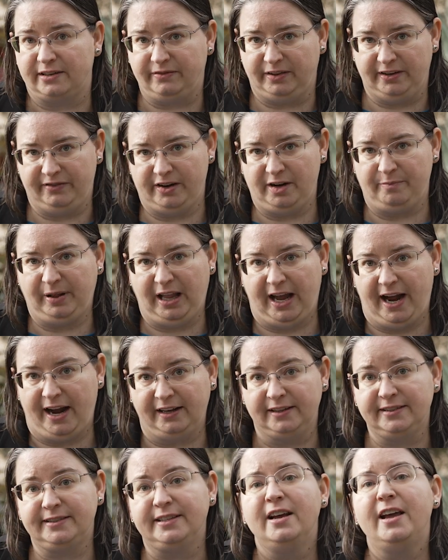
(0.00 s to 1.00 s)
of living
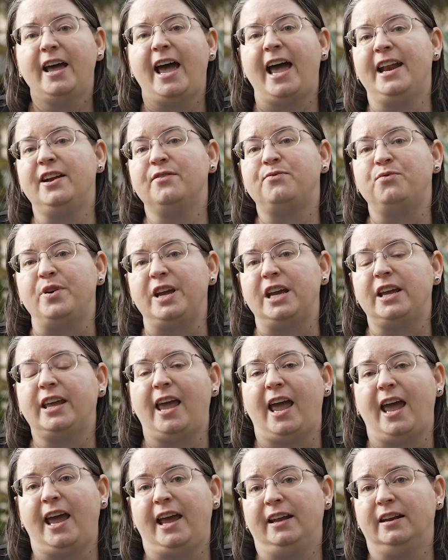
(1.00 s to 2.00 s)
plants, and if we
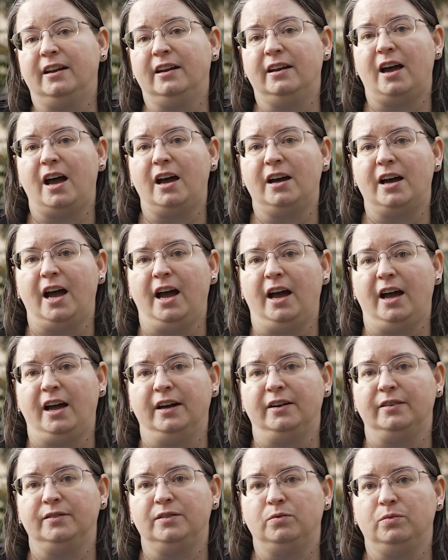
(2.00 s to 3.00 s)
can
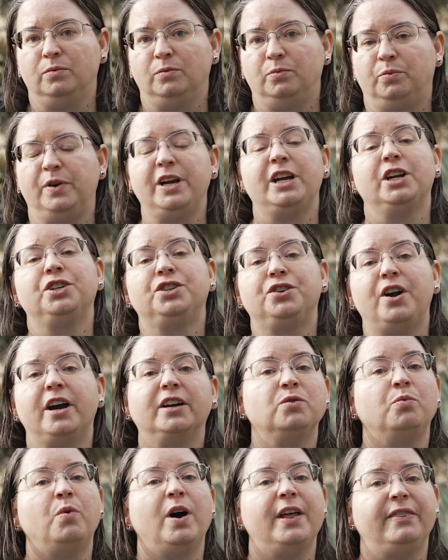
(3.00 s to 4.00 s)
reconstruct
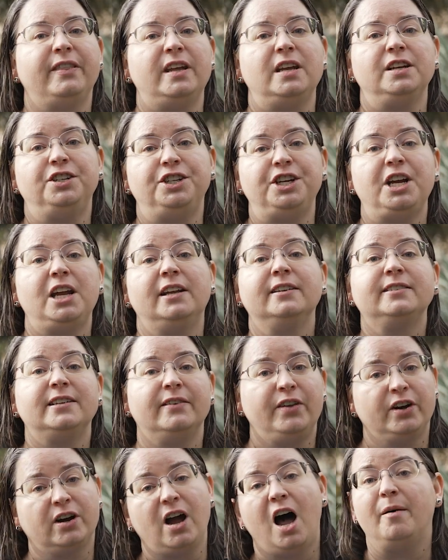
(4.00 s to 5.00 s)
what the genes of
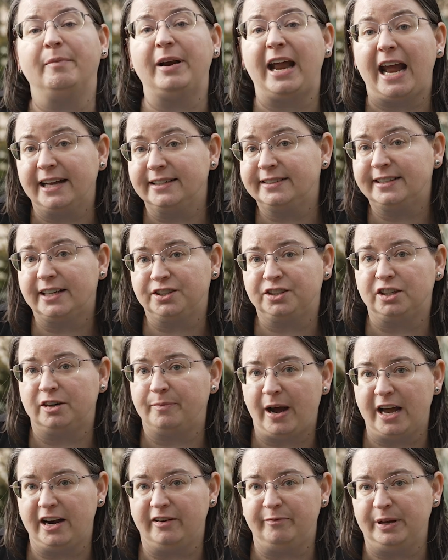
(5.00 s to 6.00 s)
their common ancestor
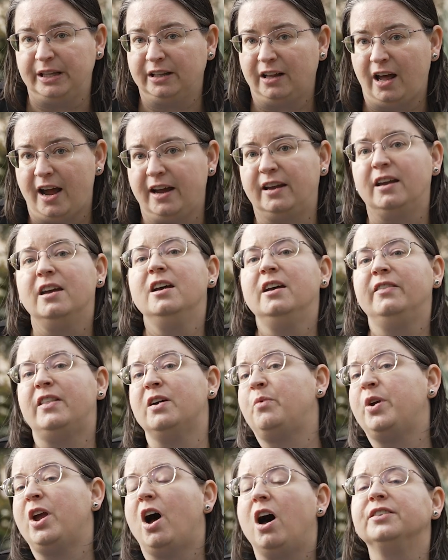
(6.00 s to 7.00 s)
might have been like, then
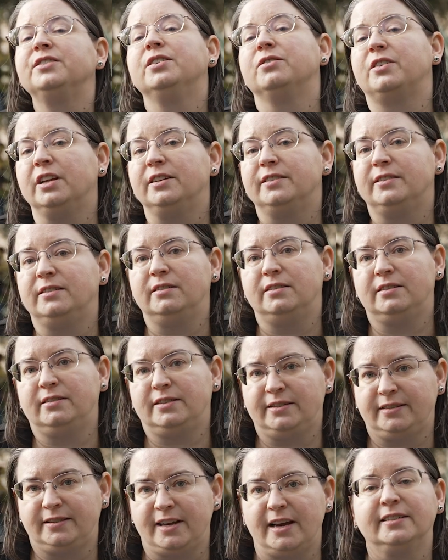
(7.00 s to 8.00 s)
we also can
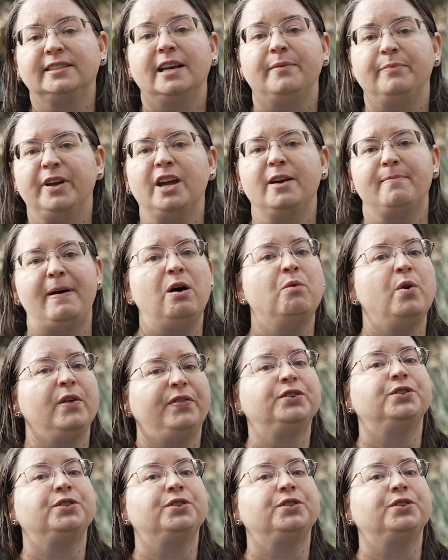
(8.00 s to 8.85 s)
say something about what